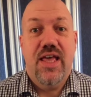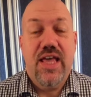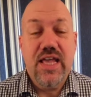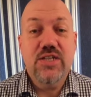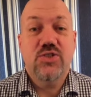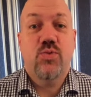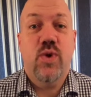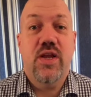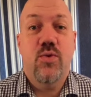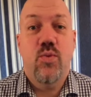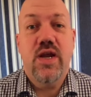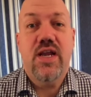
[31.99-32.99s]
Each week
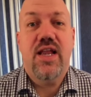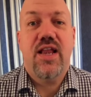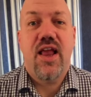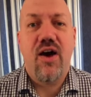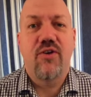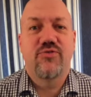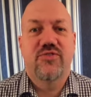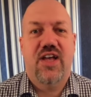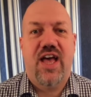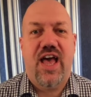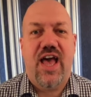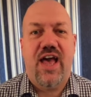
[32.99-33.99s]
we love to
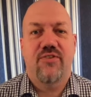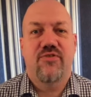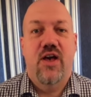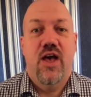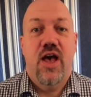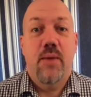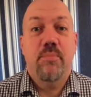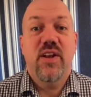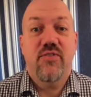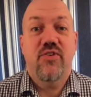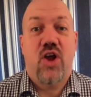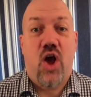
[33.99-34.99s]
have a bit
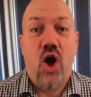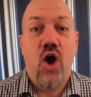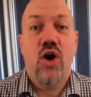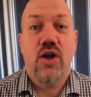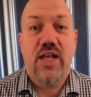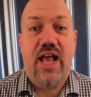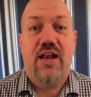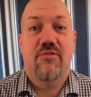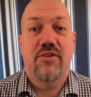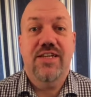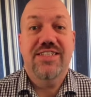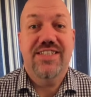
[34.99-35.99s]
of an art
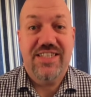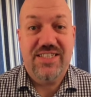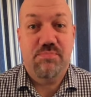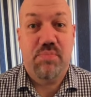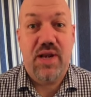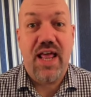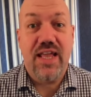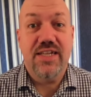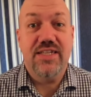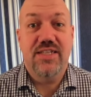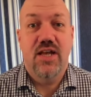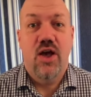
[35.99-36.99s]
gallery
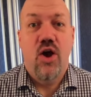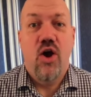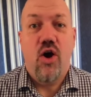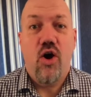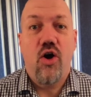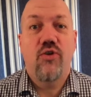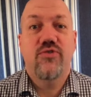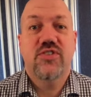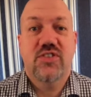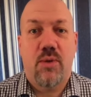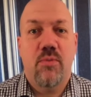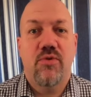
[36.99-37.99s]
displayed of
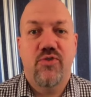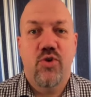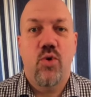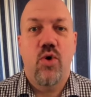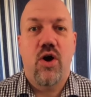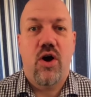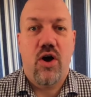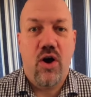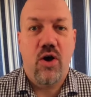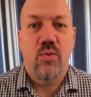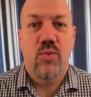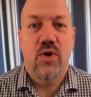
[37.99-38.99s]
some of your
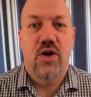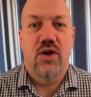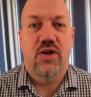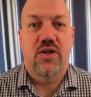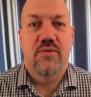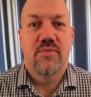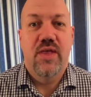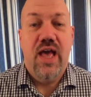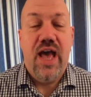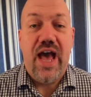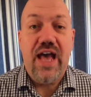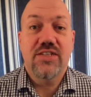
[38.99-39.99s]
artwork.
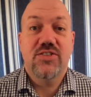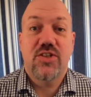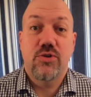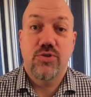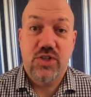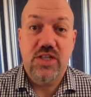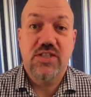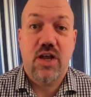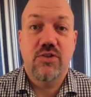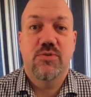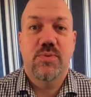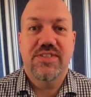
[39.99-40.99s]
And so she's
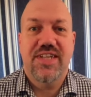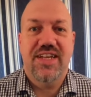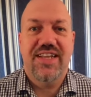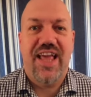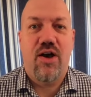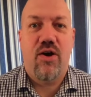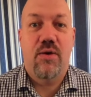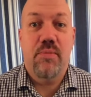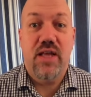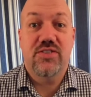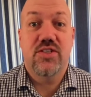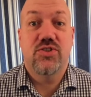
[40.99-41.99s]
going to be sending out a
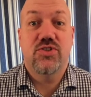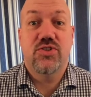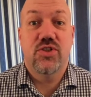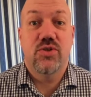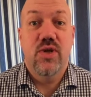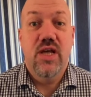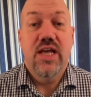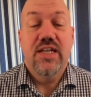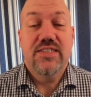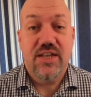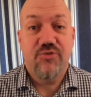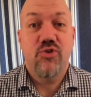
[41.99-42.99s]
message to
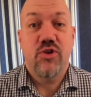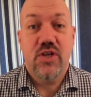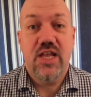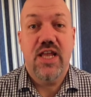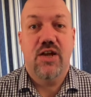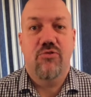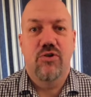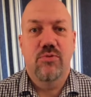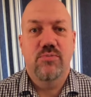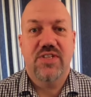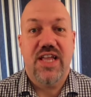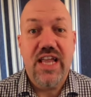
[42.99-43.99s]
different year
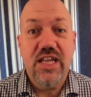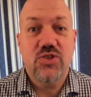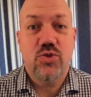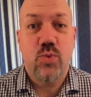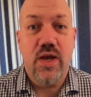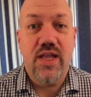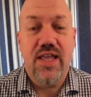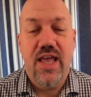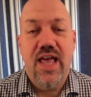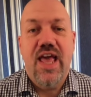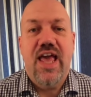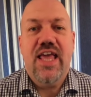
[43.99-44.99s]
groups each week,
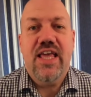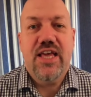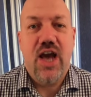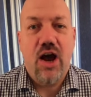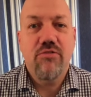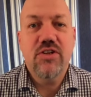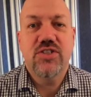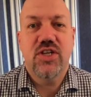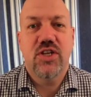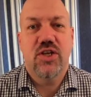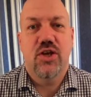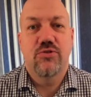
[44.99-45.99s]

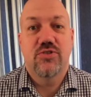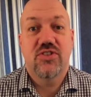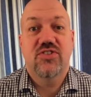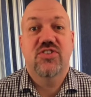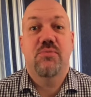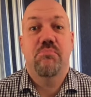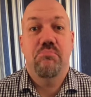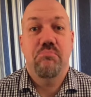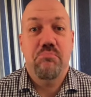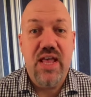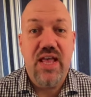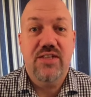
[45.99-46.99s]
encouraging you to
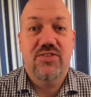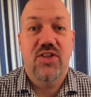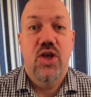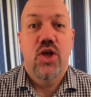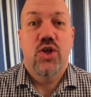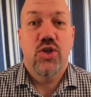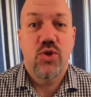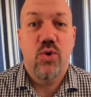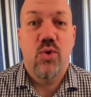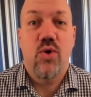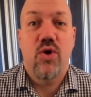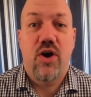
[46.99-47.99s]
submit
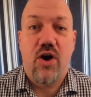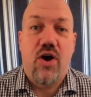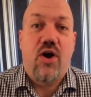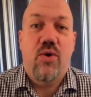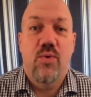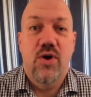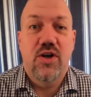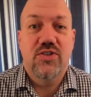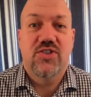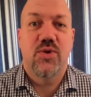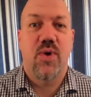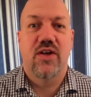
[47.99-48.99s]
your artwork
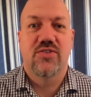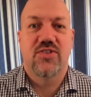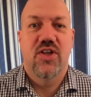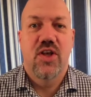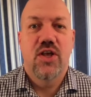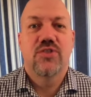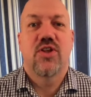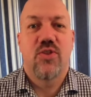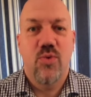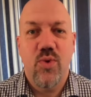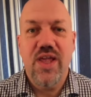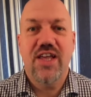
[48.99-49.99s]
to us so
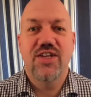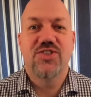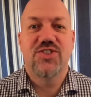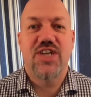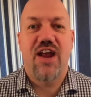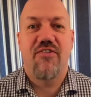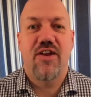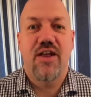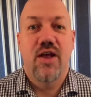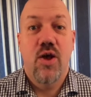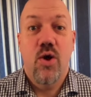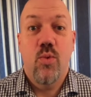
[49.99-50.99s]
that we can share it
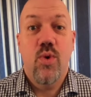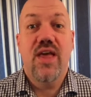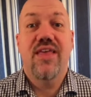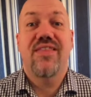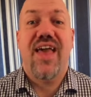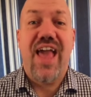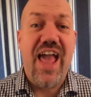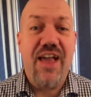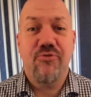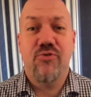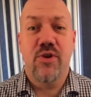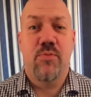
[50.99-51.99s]
with
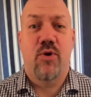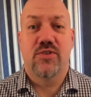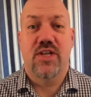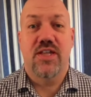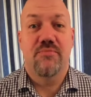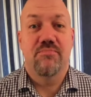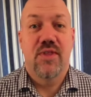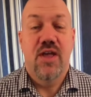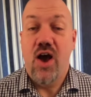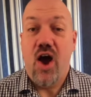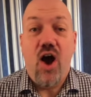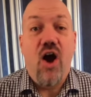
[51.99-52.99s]
everybody.
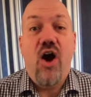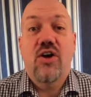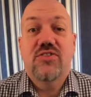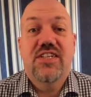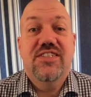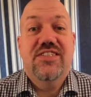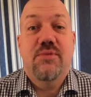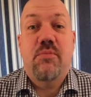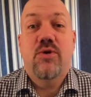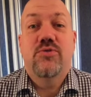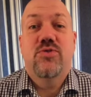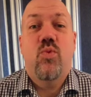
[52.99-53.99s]
Art is the
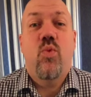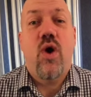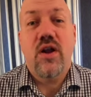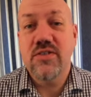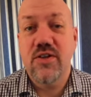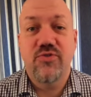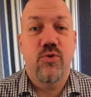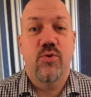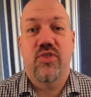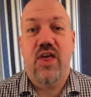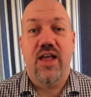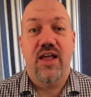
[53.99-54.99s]
most wonderful
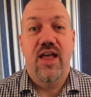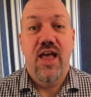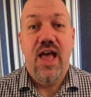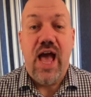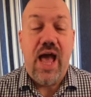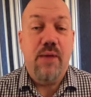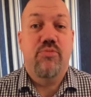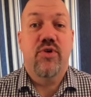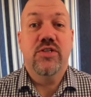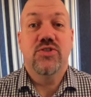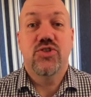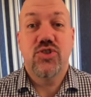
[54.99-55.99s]
thing and
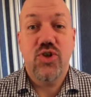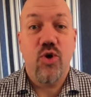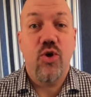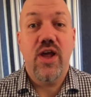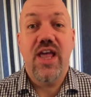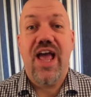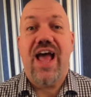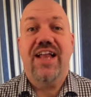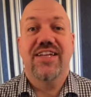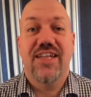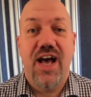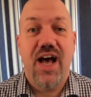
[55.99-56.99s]
brings joy
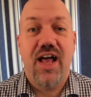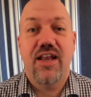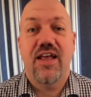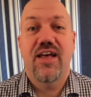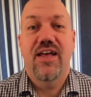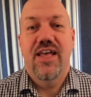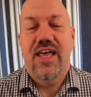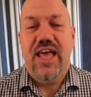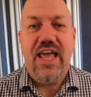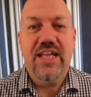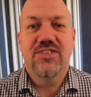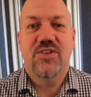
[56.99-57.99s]
and colour
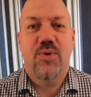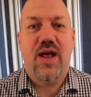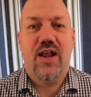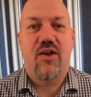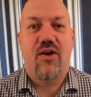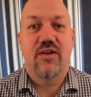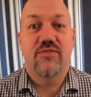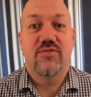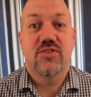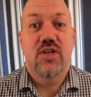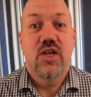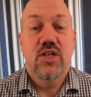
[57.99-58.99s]
into our lives.